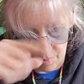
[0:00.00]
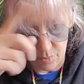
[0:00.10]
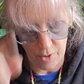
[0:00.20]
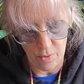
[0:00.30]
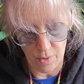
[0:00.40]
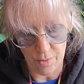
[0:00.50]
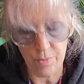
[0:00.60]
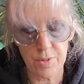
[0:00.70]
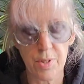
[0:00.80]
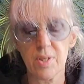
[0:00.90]
what do you call
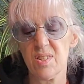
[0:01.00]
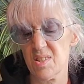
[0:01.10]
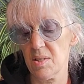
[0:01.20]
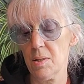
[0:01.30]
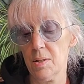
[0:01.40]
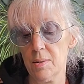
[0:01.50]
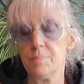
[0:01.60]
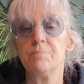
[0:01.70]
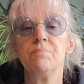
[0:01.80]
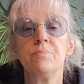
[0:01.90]
those things?
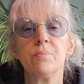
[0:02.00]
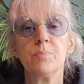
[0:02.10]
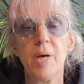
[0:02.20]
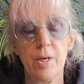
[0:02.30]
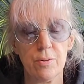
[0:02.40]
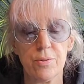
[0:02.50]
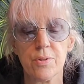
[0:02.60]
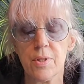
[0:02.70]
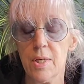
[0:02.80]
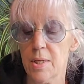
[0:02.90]
Patterns.
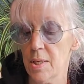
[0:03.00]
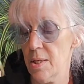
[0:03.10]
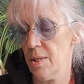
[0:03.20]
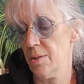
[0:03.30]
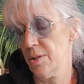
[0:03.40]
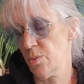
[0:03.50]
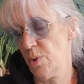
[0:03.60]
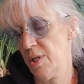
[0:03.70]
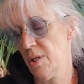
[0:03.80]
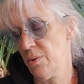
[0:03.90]
This
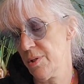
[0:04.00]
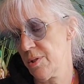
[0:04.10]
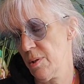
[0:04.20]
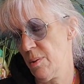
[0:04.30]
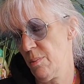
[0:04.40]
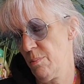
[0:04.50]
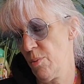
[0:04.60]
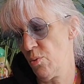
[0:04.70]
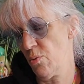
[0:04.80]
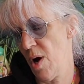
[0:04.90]
one here is a
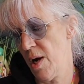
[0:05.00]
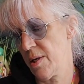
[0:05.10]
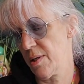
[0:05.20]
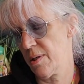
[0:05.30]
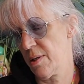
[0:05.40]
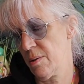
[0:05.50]
Morocco.